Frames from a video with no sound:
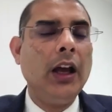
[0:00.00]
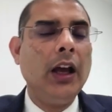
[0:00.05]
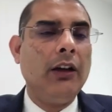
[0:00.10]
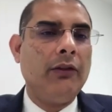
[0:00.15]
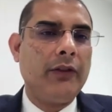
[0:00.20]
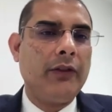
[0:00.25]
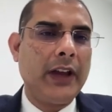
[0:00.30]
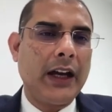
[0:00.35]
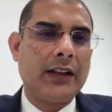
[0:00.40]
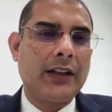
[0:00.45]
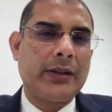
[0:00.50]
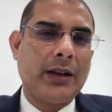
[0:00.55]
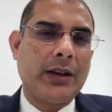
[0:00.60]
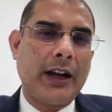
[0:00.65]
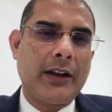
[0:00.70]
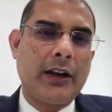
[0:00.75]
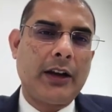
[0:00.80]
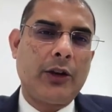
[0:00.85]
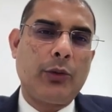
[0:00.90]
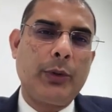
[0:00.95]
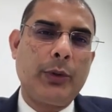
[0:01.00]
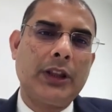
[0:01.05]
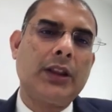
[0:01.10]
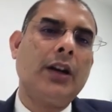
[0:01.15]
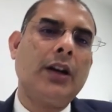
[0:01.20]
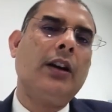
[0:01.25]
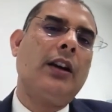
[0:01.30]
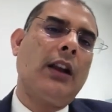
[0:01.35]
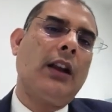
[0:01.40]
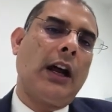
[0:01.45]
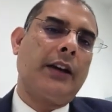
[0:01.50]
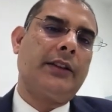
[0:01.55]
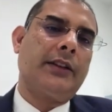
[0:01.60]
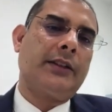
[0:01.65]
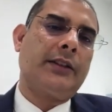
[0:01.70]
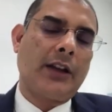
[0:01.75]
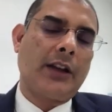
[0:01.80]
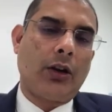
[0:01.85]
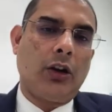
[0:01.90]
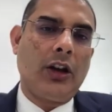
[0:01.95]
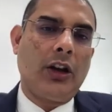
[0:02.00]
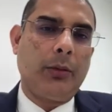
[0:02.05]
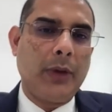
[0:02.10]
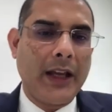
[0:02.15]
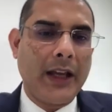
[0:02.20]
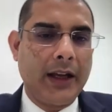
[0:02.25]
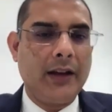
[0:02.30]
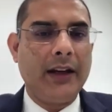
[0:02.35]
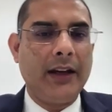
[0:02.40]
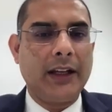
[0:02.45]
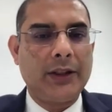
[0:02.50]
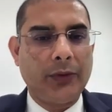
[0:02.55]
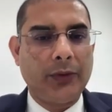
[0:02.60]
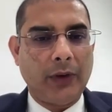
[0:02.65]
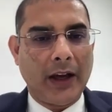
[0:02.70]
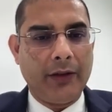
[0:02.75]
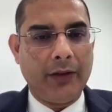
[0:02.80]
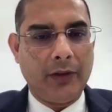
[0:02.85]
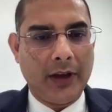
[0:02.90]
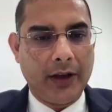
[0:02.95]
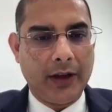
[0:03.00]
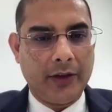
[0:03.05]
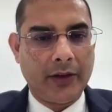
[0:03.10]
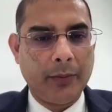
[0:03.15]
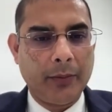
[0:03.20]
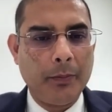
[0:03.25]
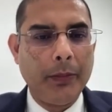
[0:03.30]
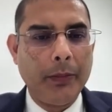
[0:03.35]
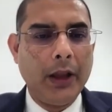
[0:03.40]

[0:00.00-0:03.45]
we are slated to be third largest economy in next 5 years.